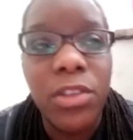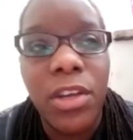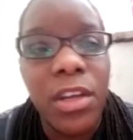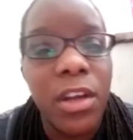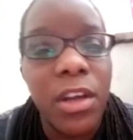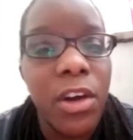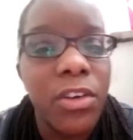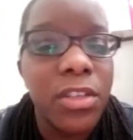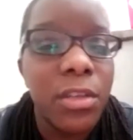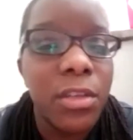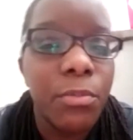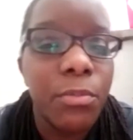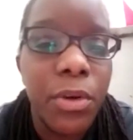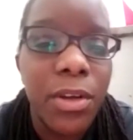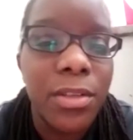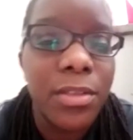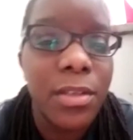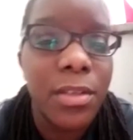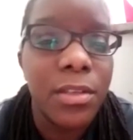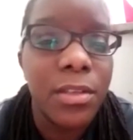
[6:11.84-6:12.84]
encouraging
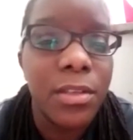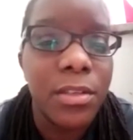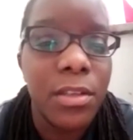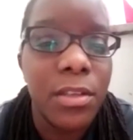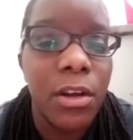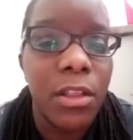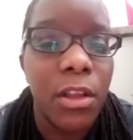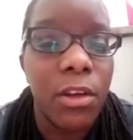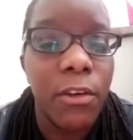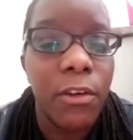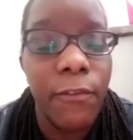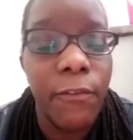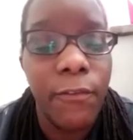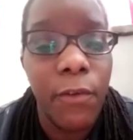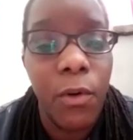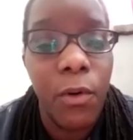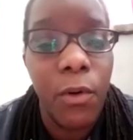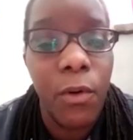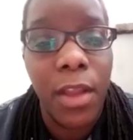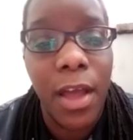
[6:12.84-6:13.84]
persons. There are a lot of
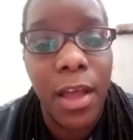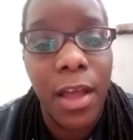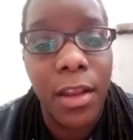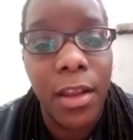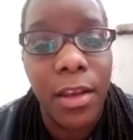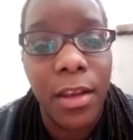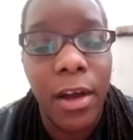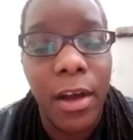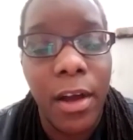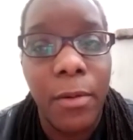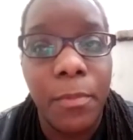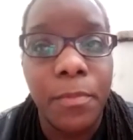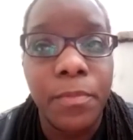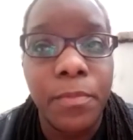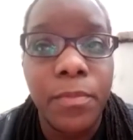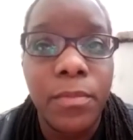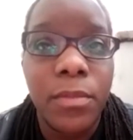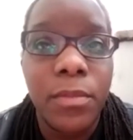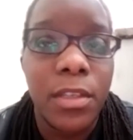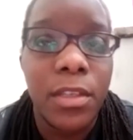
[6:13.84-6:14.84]
phone line.
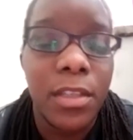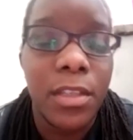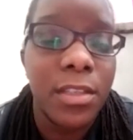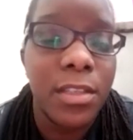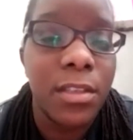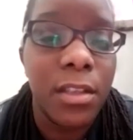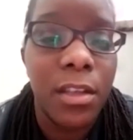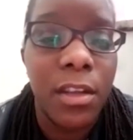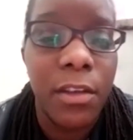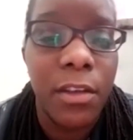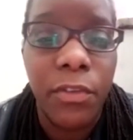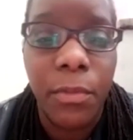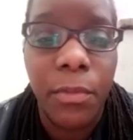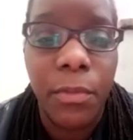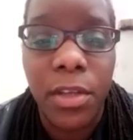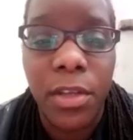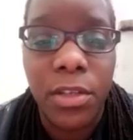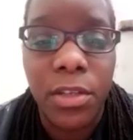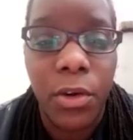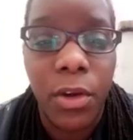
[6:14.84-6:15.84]
There's a lot of
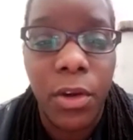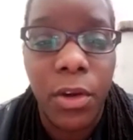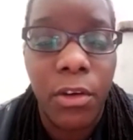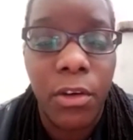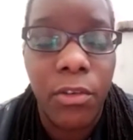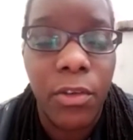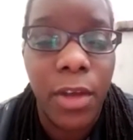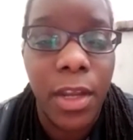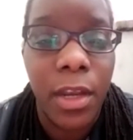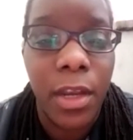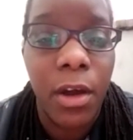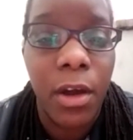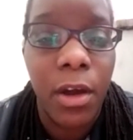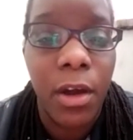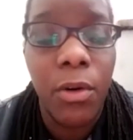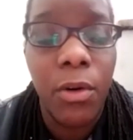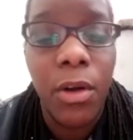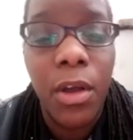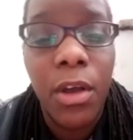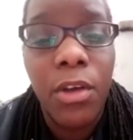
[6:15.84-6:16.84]
information going on right
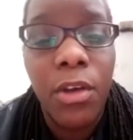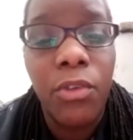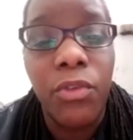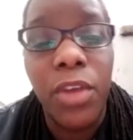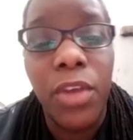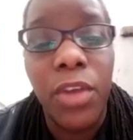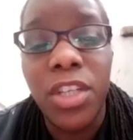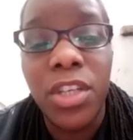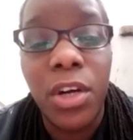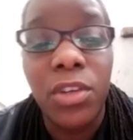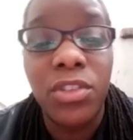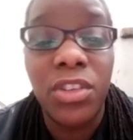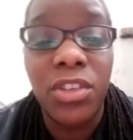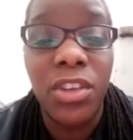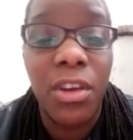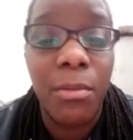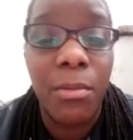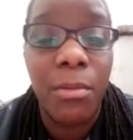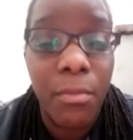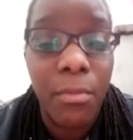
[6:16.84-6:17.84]
now. Reach out to
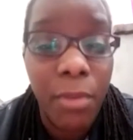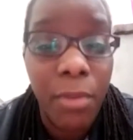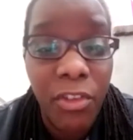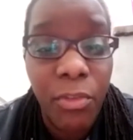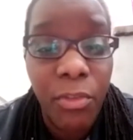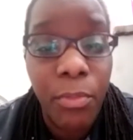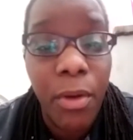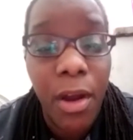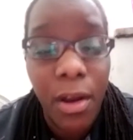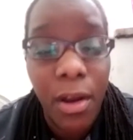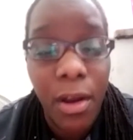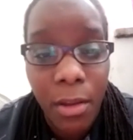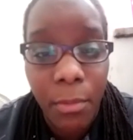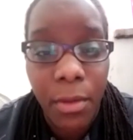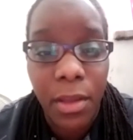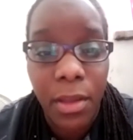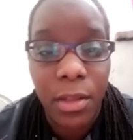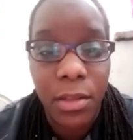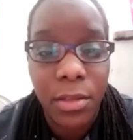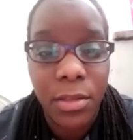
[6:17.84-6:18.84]
your member of
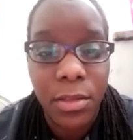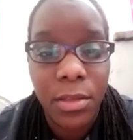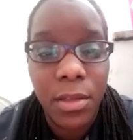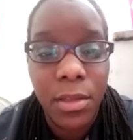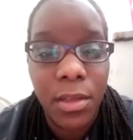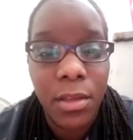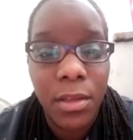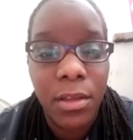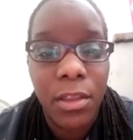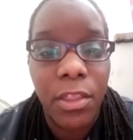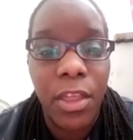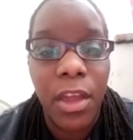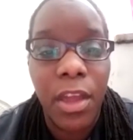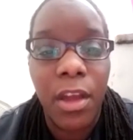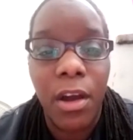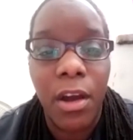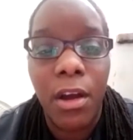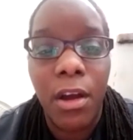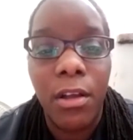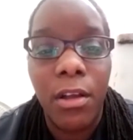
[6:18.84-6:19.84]
parliament. They
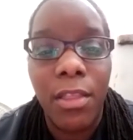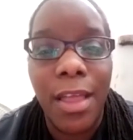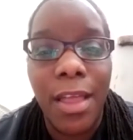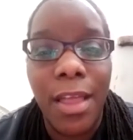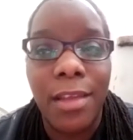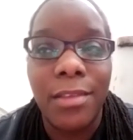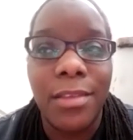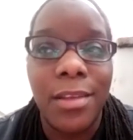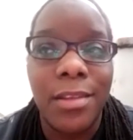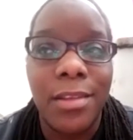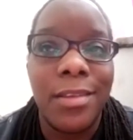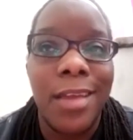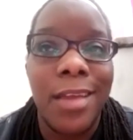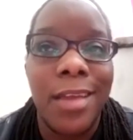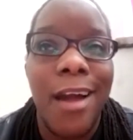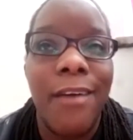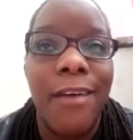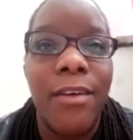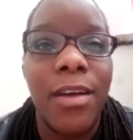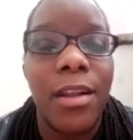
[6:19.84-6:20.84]
are like the
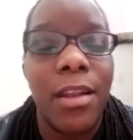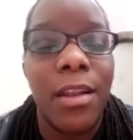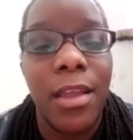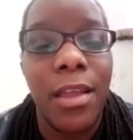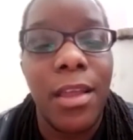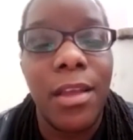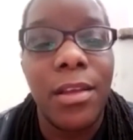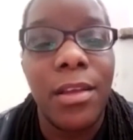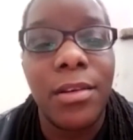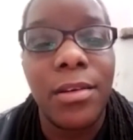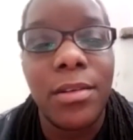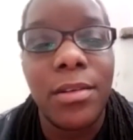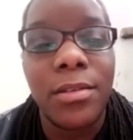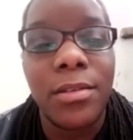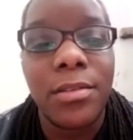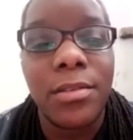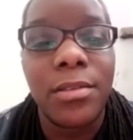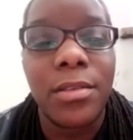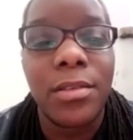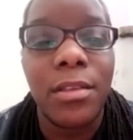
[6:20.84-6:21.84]
direct link
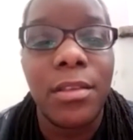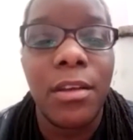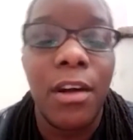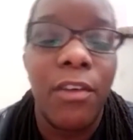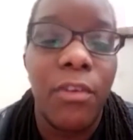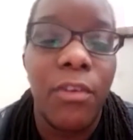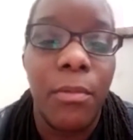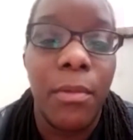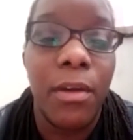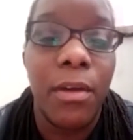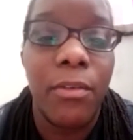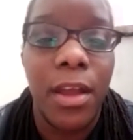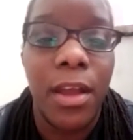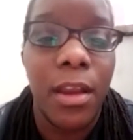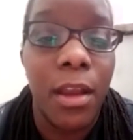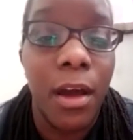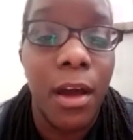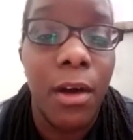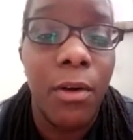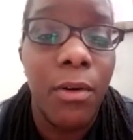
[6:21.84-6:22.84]
to the government right
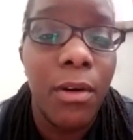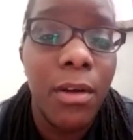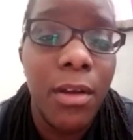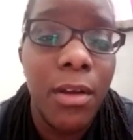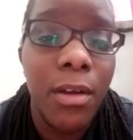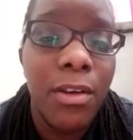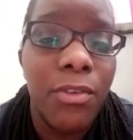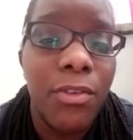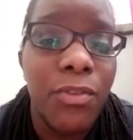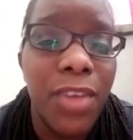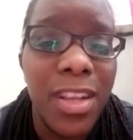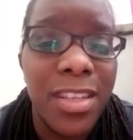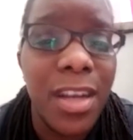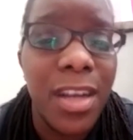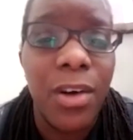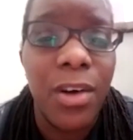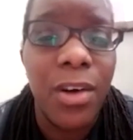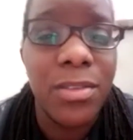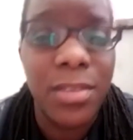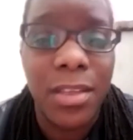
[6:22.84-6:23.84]
now. Reach
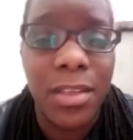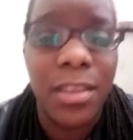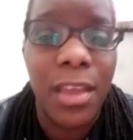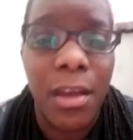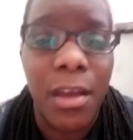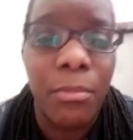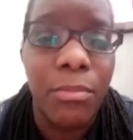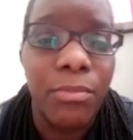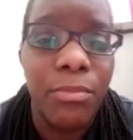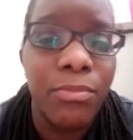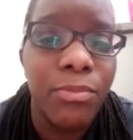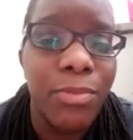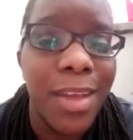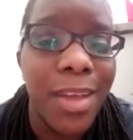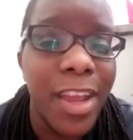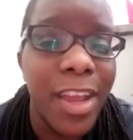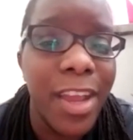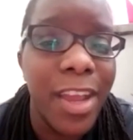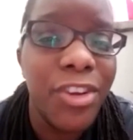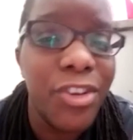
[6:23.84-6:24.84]
out to them.
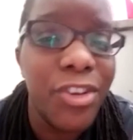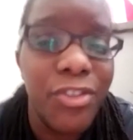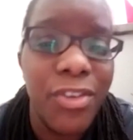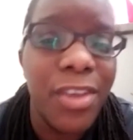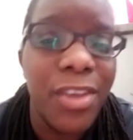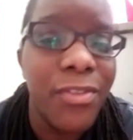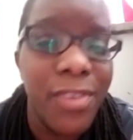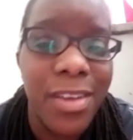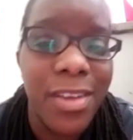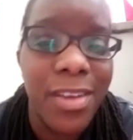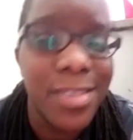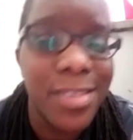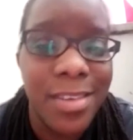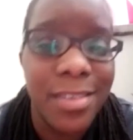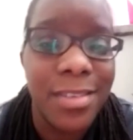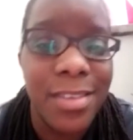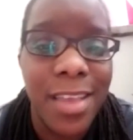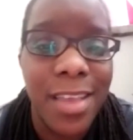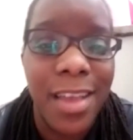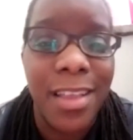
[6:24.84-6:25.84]
Air your
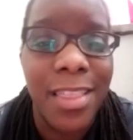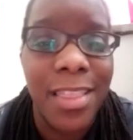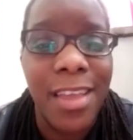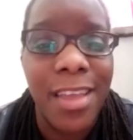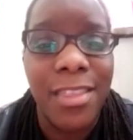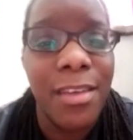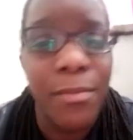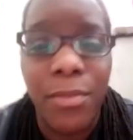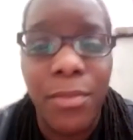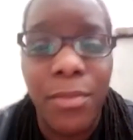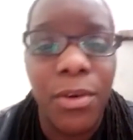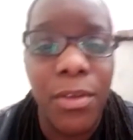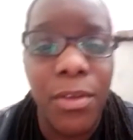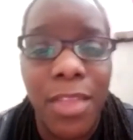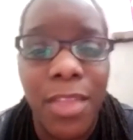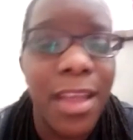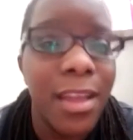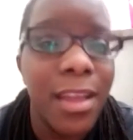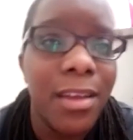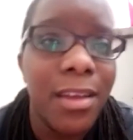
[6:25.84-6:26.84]
grievances. Like, let them know,
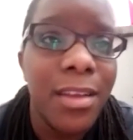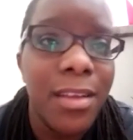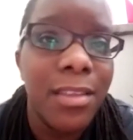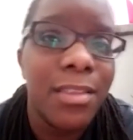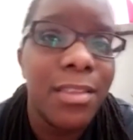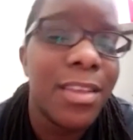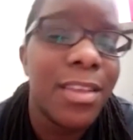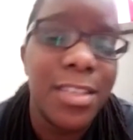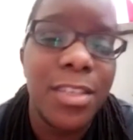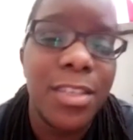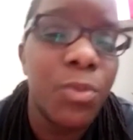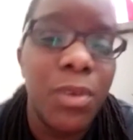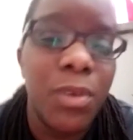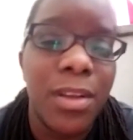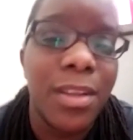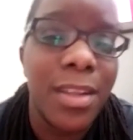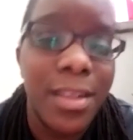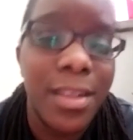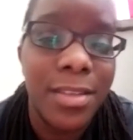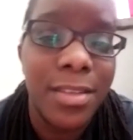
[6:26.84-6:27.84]
like, this is
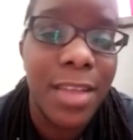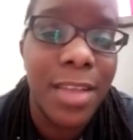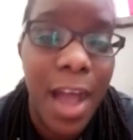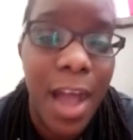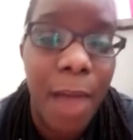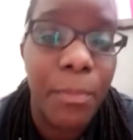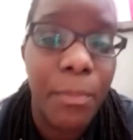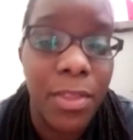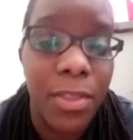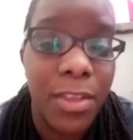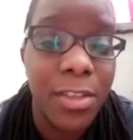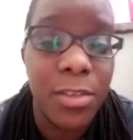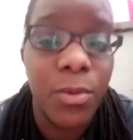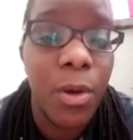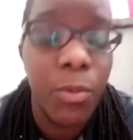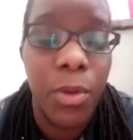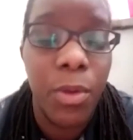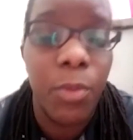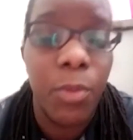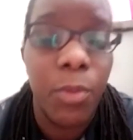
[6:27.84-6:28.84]
what needs to happen. This is
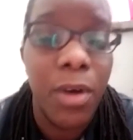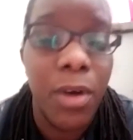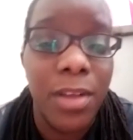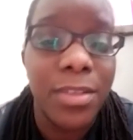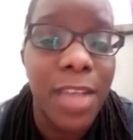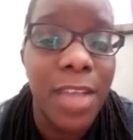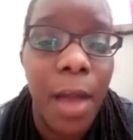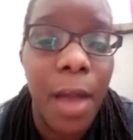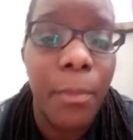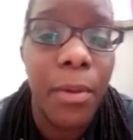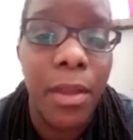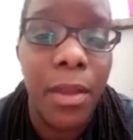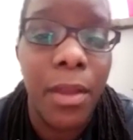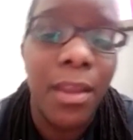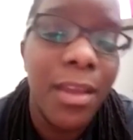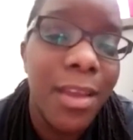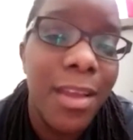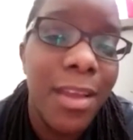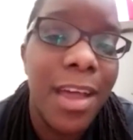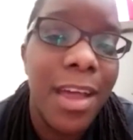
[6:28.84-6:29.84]
what we want to happen.
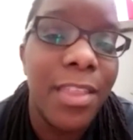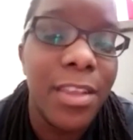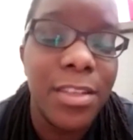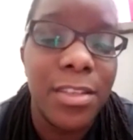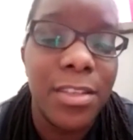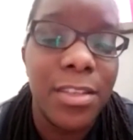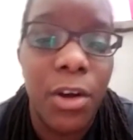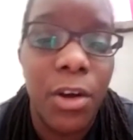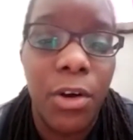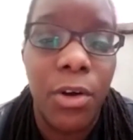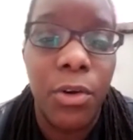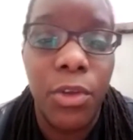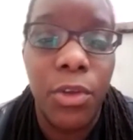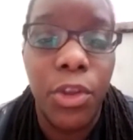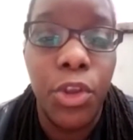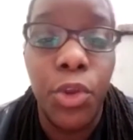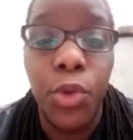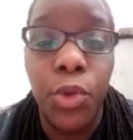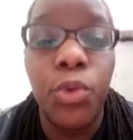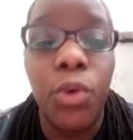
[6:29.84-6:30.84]
And this is how
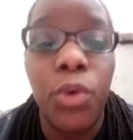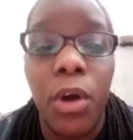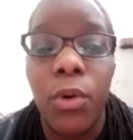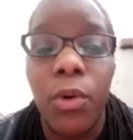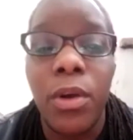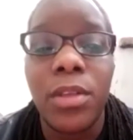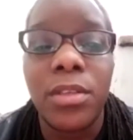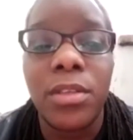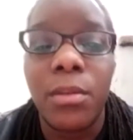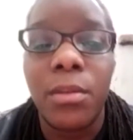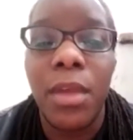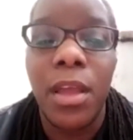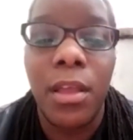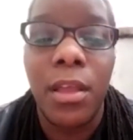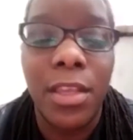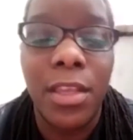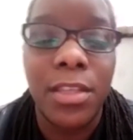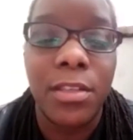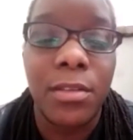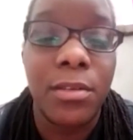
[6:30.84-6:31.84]
you are going to make
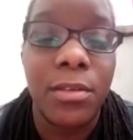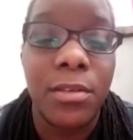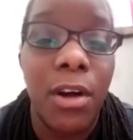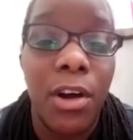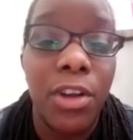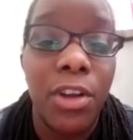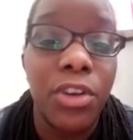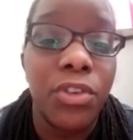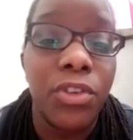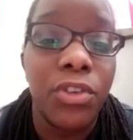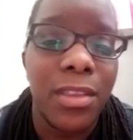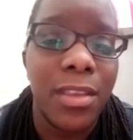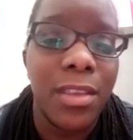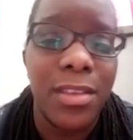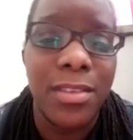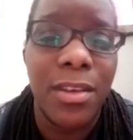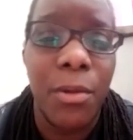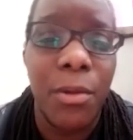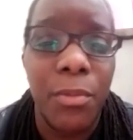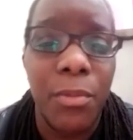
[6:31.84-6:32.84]
this country and
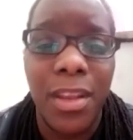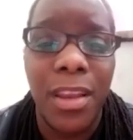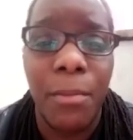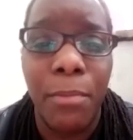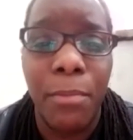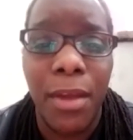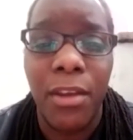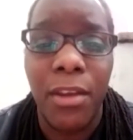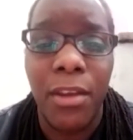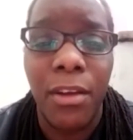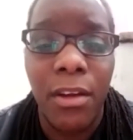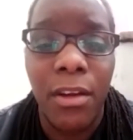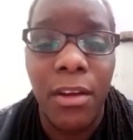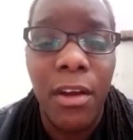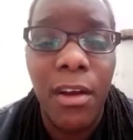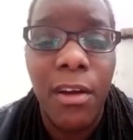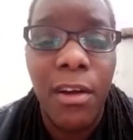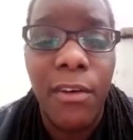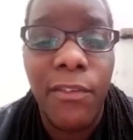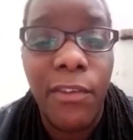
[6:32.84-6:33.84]
this community better
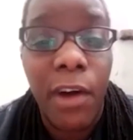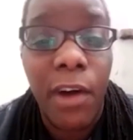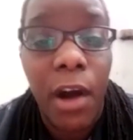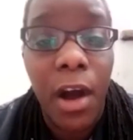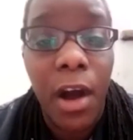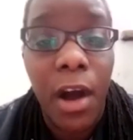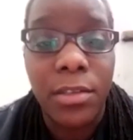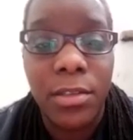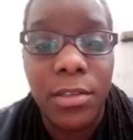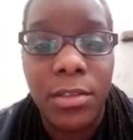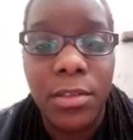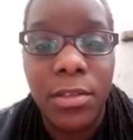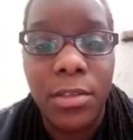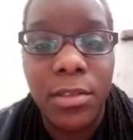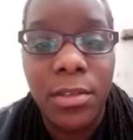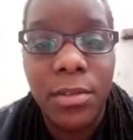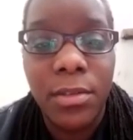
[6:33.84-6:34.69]
for us.